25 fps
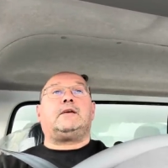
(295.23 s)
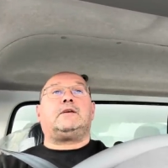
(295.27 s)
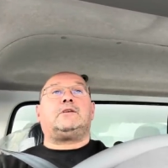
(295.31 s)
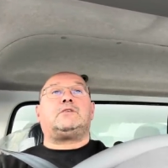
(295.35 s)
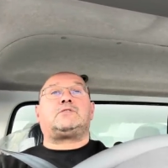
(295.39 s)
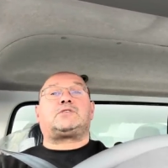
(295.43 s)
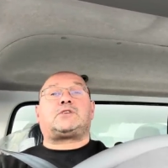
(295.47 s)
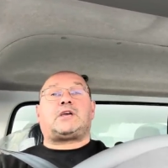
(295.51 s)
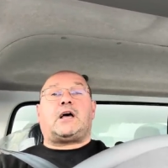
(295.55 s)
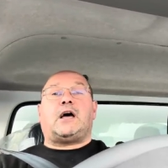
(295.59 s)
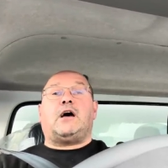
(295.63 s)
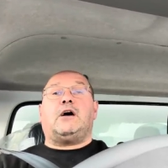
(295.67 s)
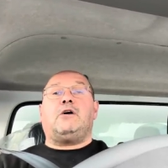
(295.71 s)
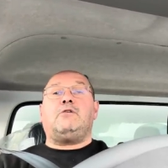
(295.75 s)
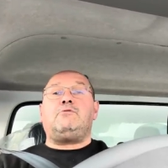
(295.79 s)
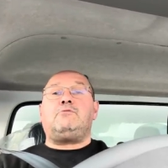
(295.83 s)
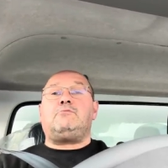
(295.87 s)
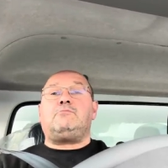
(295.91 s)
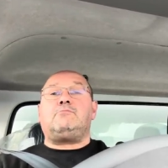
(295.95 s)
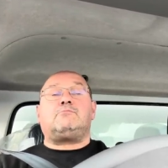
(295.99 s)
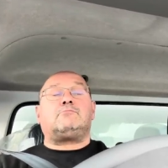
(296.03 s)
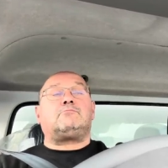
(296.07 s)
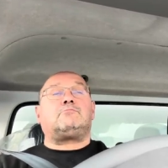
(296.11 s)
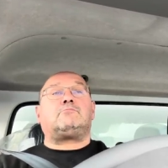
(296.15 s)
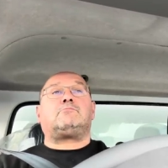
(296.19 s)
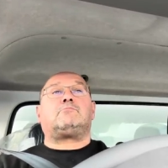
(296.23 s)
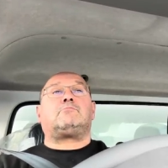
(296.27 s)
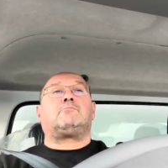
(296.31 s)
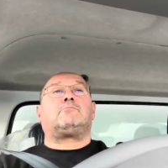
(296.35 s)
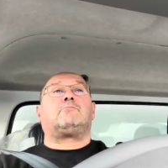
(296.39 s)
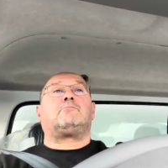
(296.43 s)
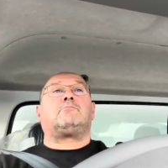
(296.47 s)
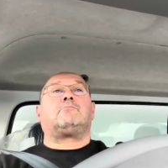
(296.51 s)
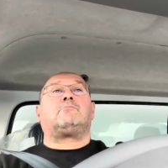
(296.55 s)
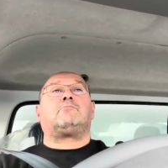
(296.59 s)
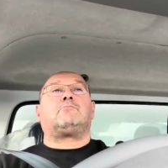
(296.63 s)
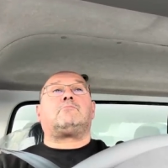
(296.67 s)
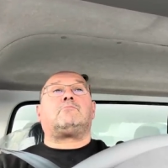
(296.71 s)
So,
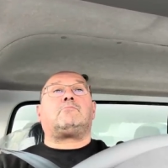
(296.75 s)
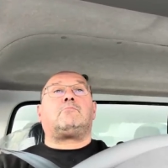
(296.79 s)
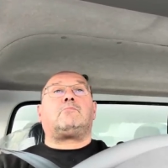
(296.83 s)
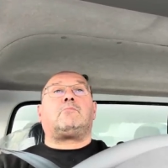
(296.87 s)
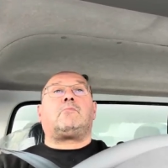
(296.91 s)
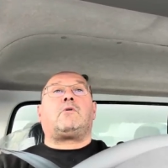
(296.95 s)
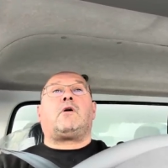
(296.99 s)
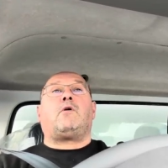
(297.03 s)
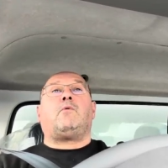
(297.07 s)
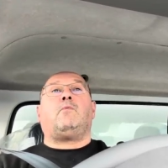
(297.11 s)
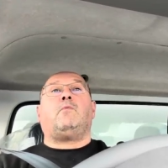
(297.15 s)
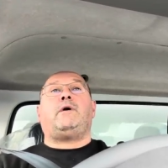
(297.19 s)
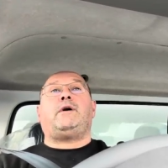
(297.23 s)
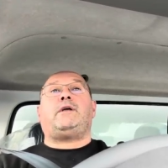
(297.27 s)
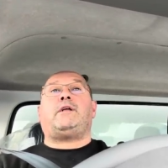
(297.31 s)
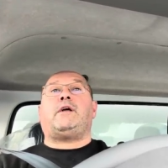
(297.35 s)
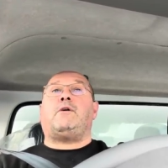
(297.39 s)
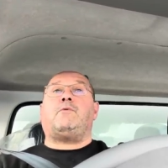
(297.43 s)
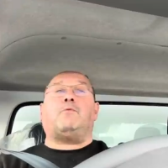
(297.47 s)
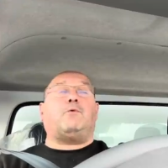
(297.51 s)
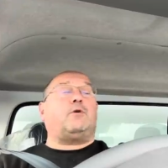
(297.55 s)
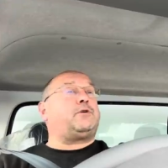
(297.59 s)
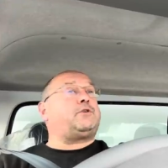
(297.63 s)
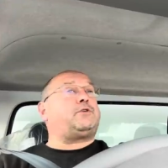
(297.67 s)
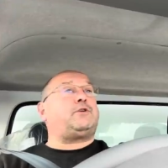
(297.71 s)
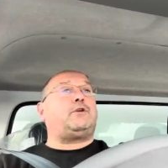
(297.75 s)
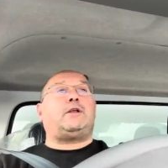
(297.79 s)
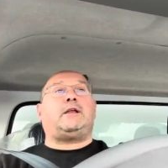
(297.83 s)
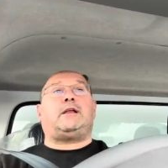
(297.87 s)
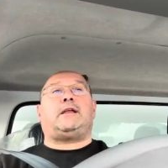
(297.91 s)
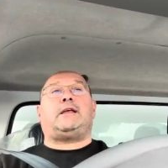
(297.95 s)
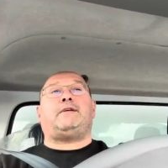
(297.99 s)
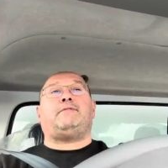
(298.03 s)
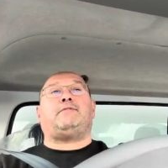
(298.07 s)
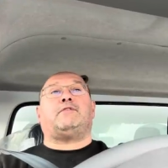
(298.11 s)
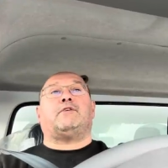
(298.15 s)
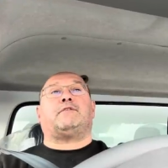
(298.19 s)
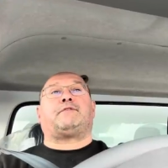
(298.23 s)
we don't want you to
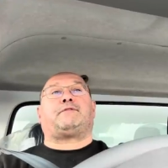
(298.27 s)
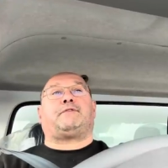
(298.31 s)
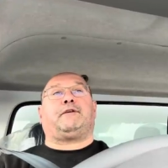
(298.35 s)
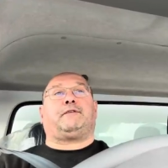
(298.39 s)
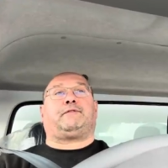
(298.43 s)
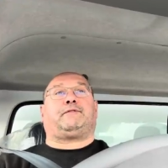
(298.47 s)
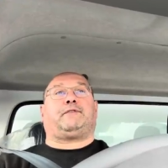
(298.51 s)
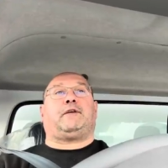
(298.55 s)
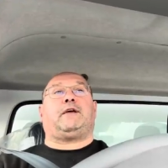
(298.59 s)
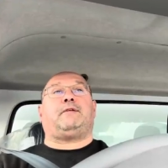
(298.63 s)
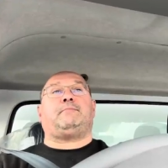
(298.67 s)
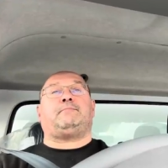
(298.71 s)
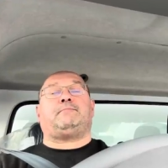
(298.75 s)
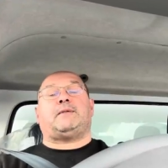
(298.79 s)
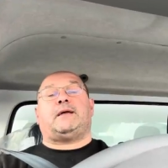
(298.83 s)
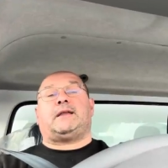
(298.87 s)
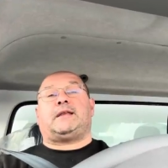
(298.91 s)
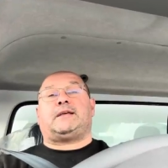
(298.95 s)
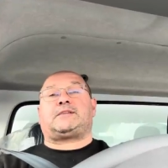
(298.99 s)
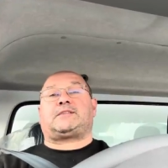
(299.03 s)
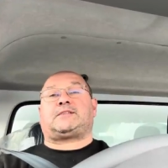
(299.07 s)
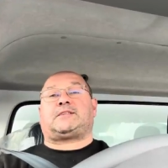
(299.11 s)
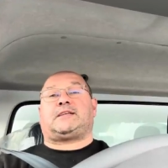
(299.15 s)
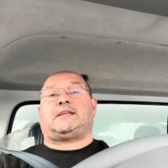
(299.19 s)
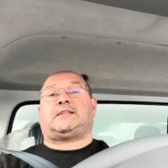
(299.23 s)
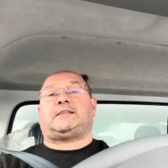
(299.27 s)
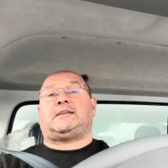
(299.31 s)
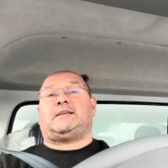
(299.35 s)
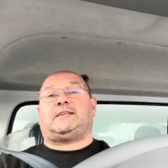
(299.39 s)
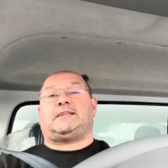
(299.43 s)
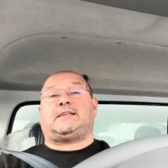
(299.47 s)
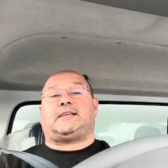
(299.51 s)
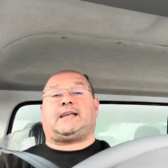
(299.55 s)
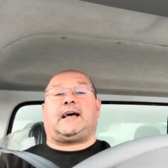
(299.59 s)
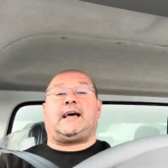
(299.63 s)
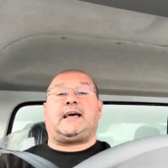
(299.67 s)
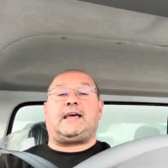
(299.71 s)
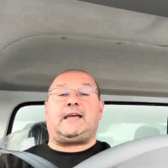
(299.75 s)
leave your 15 minute city
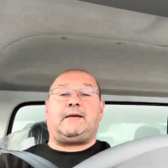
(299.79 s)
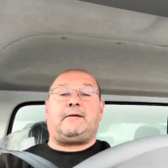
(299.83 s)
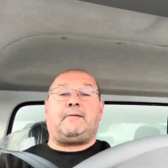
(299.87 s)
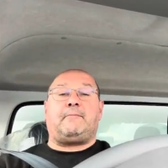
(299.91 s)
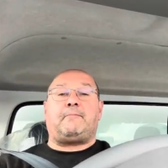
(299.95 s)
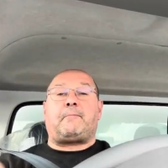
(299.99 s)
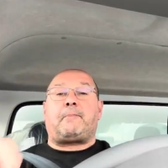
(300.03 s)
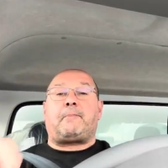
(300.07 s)
today.